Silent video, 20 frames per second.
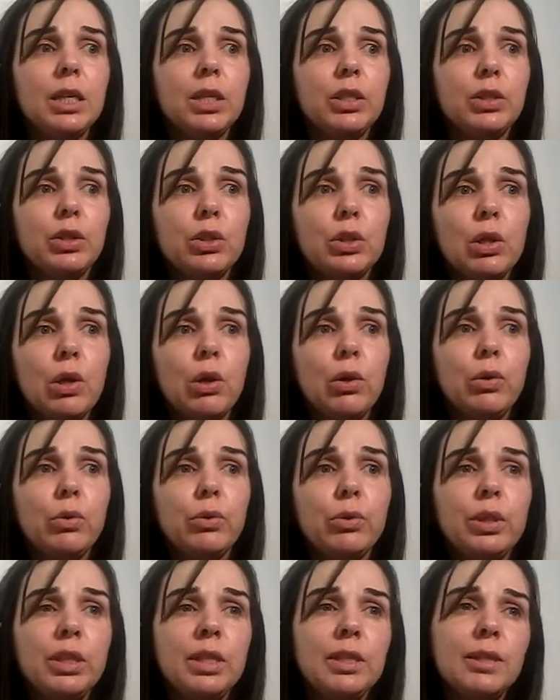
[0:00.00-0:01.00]

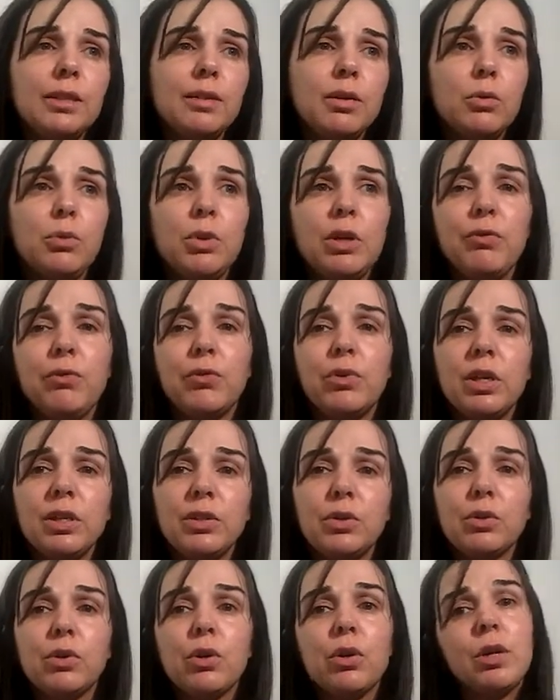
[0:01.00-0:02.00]
So this is a way for
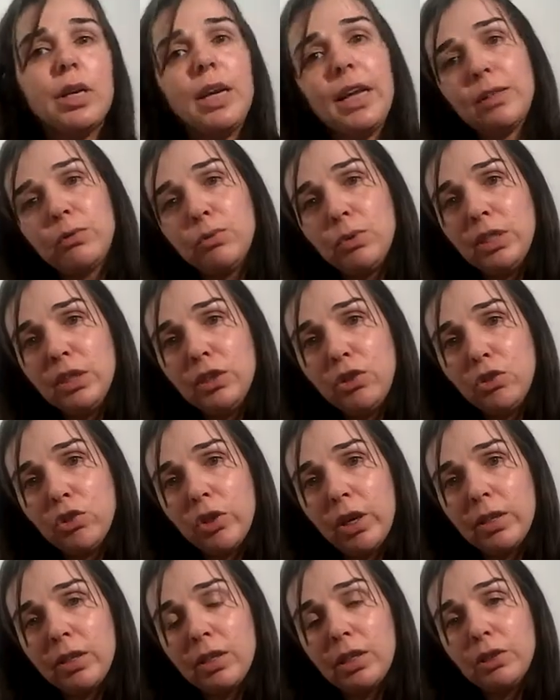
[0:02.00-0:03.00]
us to connect with each
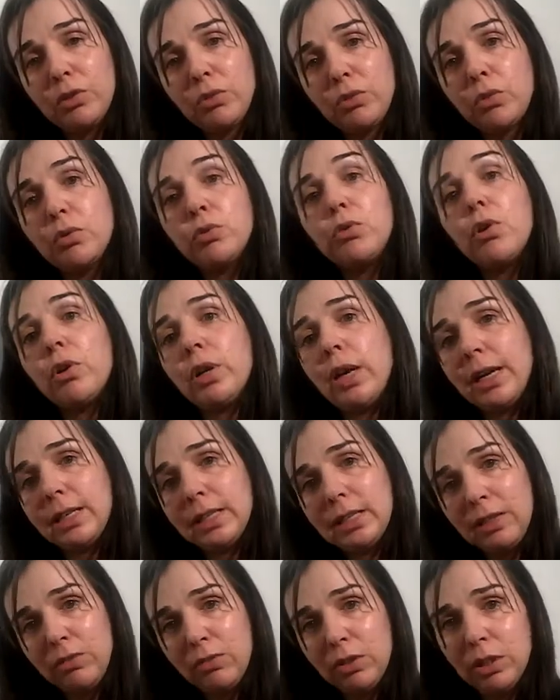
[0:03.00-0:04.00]
other through your
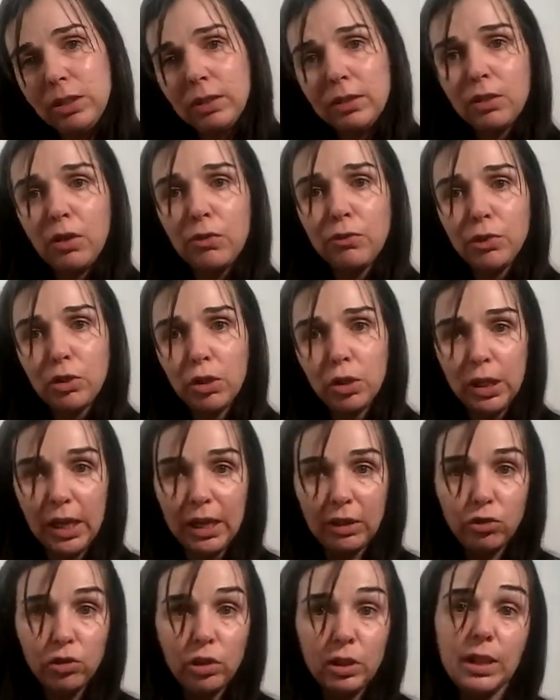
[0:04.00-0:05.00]
activities of
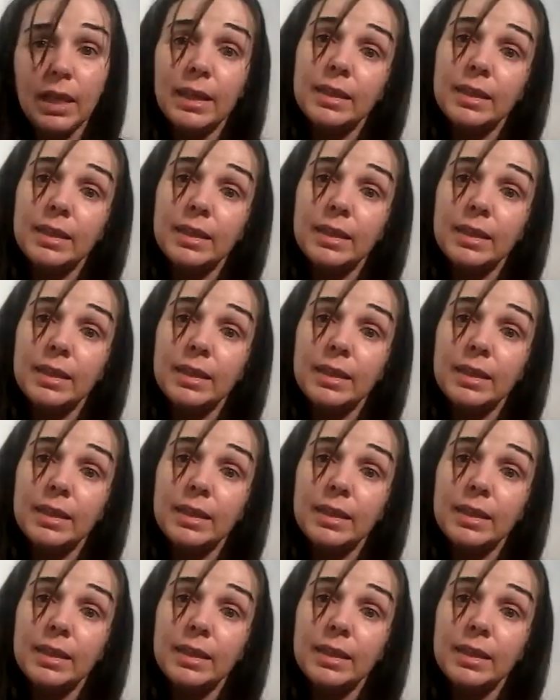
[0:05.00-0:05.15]
connection,